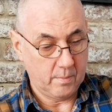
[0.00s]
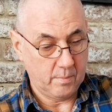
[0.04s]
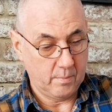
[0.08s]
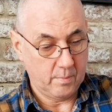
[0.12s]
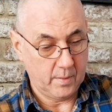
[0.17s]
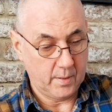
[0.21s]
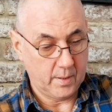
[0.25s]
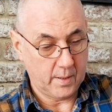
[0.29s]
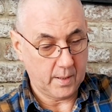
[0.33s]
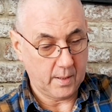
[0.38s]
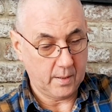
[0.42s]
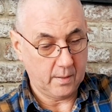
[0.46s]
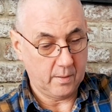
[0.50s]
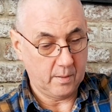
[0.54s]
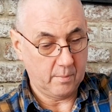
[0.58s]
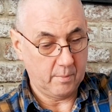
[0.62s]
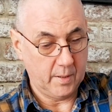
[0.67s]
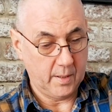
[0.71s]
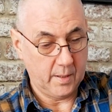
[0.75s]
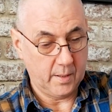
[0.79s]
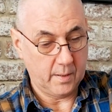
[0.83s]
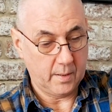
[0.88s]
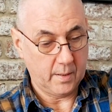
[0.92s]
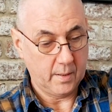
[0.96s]
but hang on a
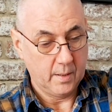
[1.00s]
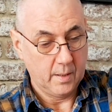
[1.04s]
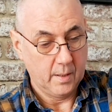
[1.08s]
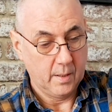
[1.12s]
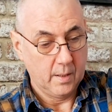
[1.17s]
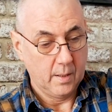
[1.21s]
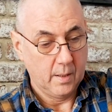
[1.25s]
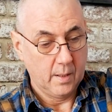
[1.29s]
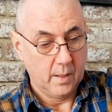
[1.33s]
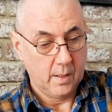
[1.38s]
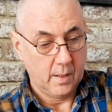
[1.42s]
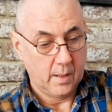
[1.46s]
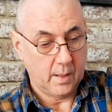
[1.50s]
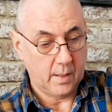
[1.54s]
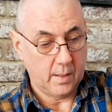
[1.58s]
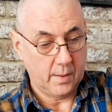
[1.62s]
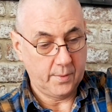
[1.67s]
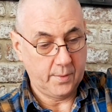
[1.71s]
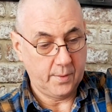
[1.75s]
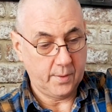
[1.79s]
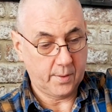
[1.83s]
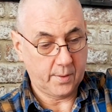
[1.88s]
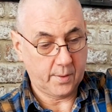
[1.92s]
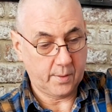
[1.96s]
minute. I'll
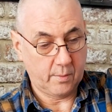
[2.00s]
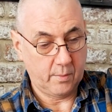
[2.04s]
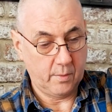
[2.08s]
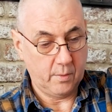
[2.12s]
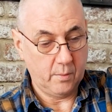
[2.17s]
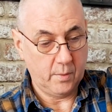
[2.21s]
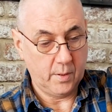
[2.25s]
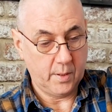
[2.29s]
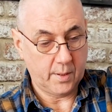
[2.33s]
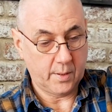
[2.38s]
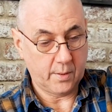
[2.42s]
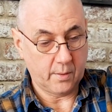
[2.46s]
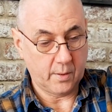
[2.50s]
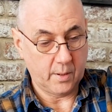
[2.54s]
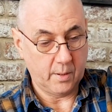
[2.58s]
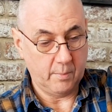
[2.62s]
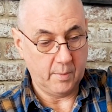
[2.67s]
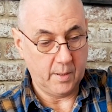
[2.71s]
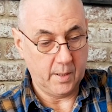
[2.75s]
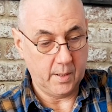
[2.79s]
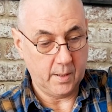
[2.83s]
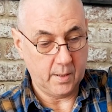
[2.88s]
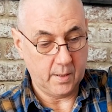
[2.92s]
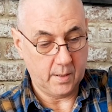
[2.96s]
just screw this on a
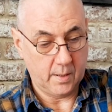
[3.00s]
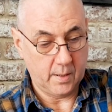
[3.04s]
minute.